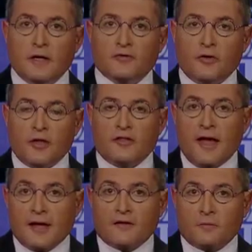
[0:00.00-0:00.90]
So I think
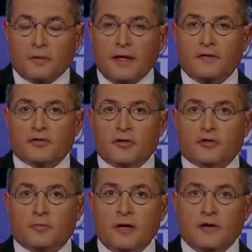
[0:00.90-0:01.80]
that explains
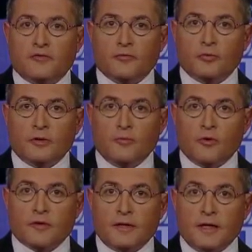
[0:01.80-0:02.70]
Judge Pryor's ruling
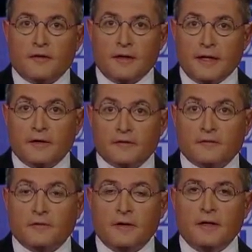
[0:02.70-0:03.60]
more than anything
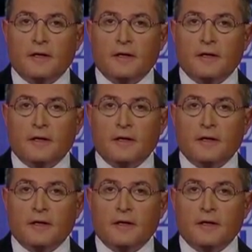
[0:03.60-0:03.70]
else.